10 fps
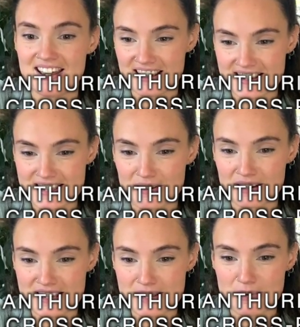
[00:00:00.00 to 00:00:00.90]
Is there an
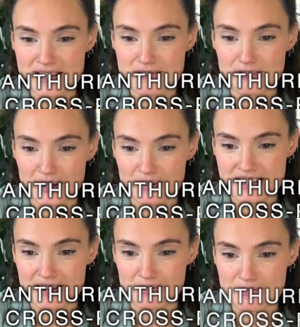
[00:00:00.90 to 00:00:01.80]
easy way to figure it
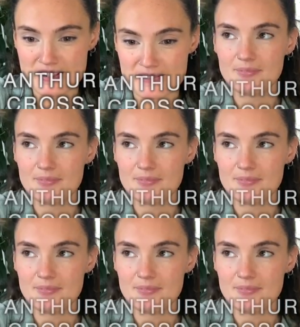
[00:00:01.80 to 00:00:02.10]
out?